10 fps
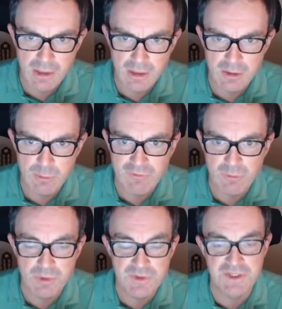uh,
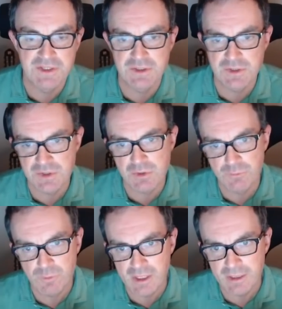whoever put this into the
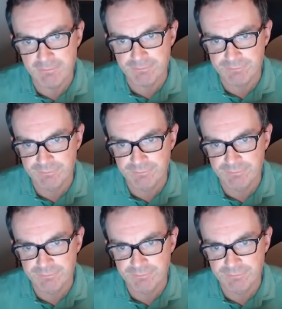software